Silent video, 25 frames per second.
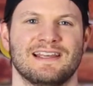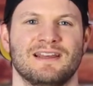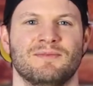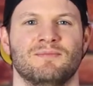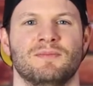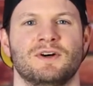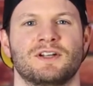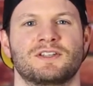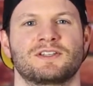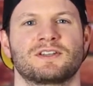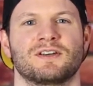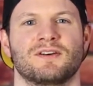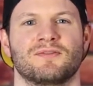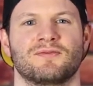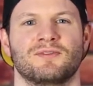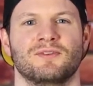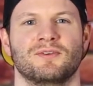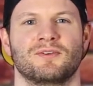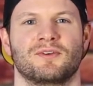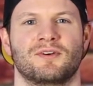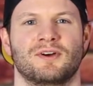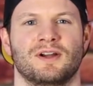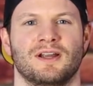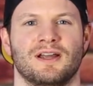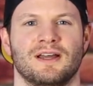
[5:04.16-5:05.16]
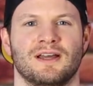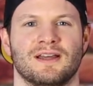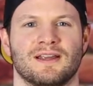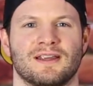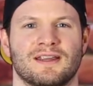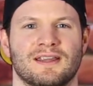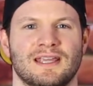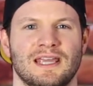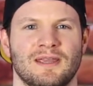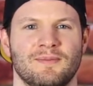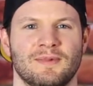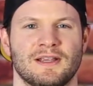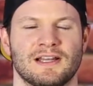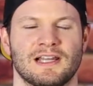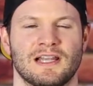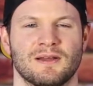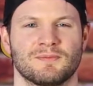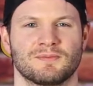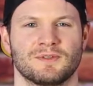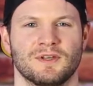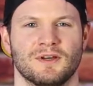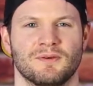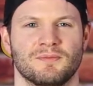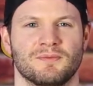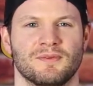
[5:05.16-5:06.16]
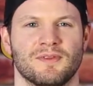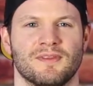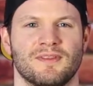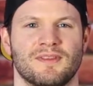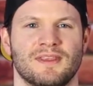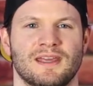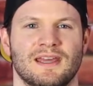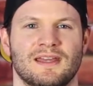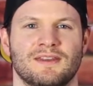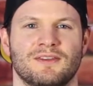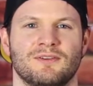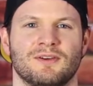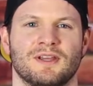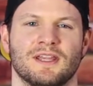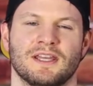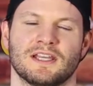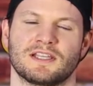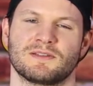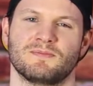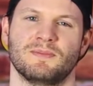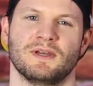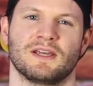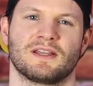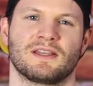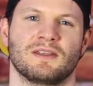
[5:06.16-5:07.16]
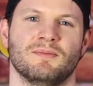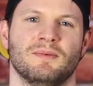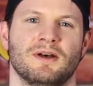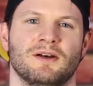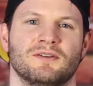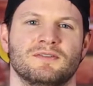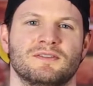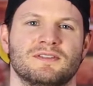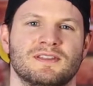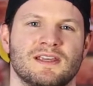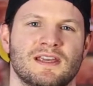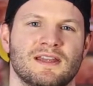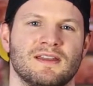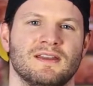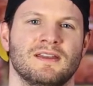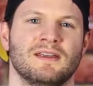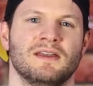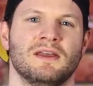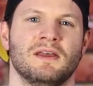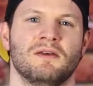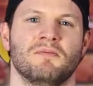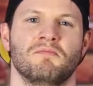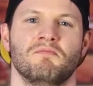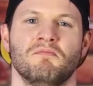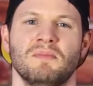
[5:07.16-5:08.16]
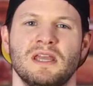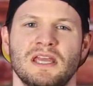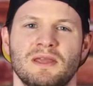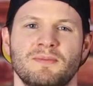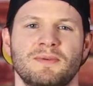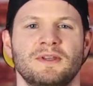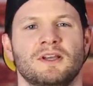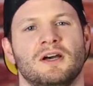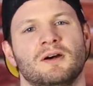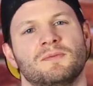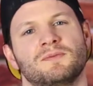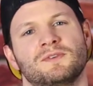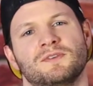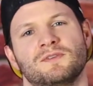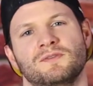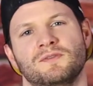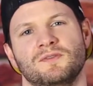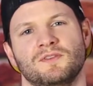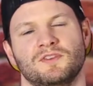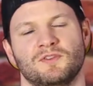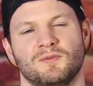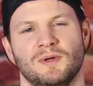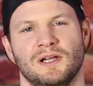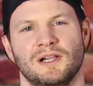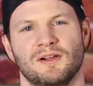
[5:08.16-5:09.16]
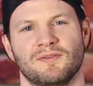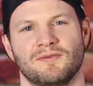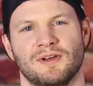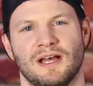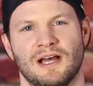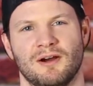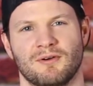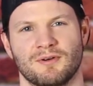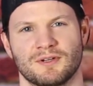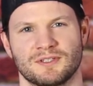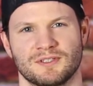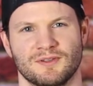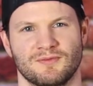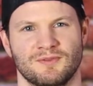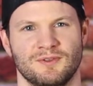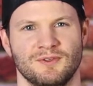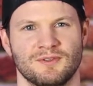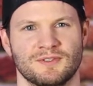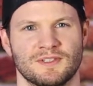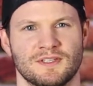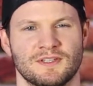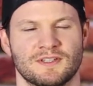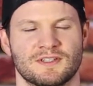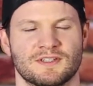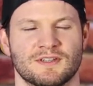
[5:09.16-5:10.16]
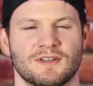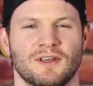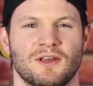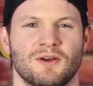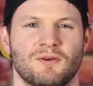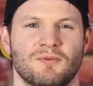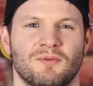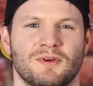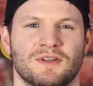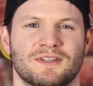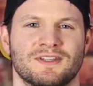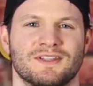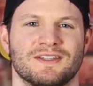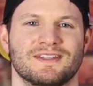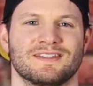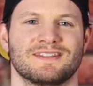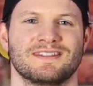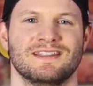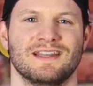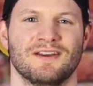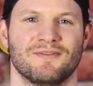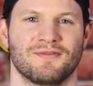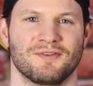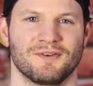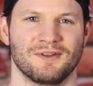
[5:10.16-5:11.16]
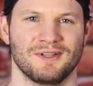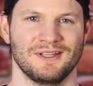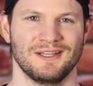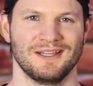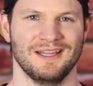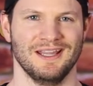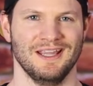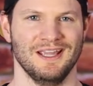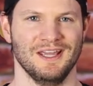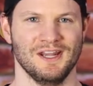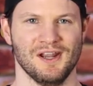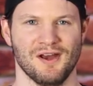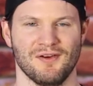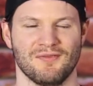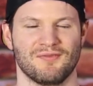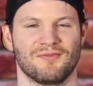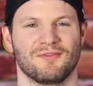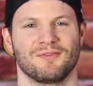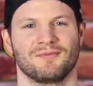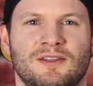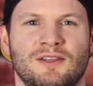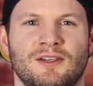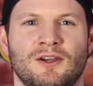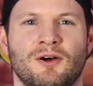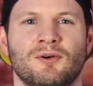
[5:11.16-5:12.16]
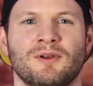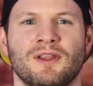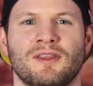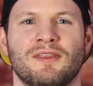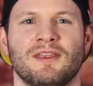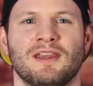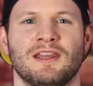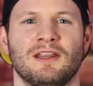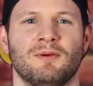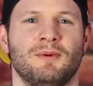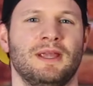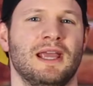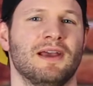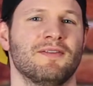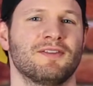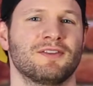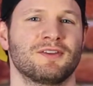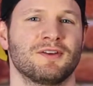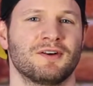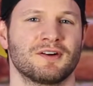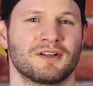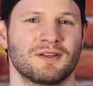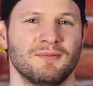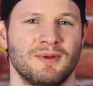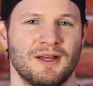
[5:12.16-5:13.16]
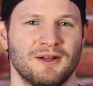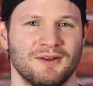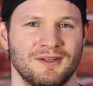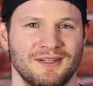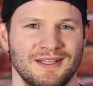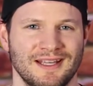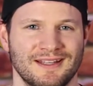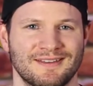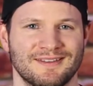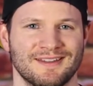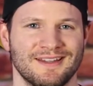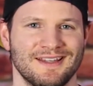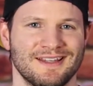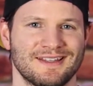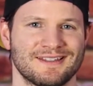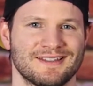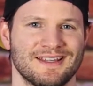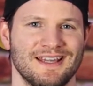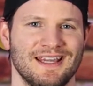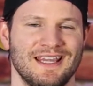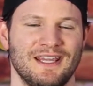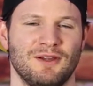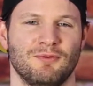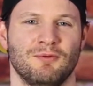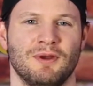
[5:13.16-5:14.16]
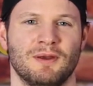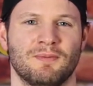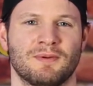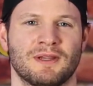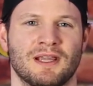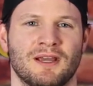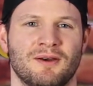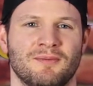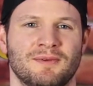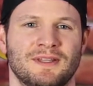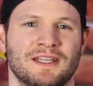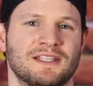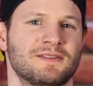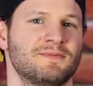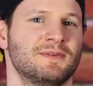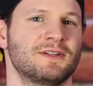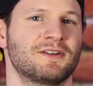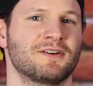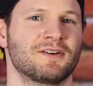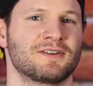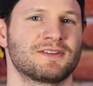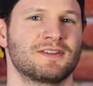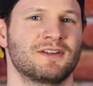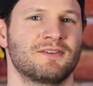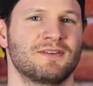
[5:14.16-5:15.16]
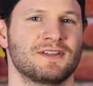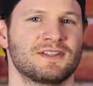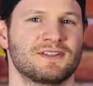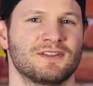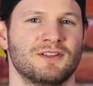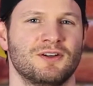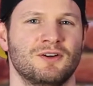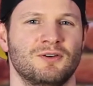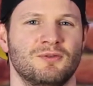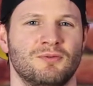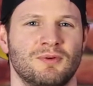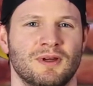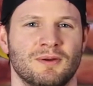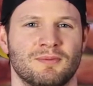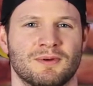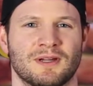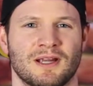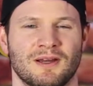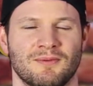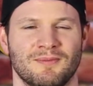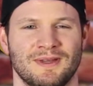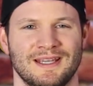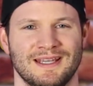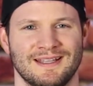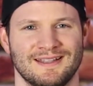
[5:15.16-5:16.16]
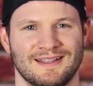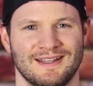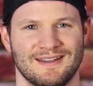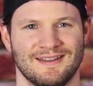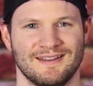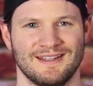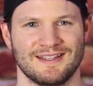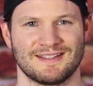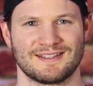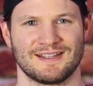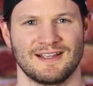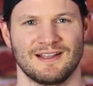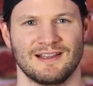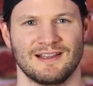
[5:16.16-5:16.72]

that much of your gaming laptop, then you can expect about 10, maybe up to 12 hours of usage, which is definitely enough. The only thing that we haven't talked about yet is a webcam, and that's because there is no webcam in this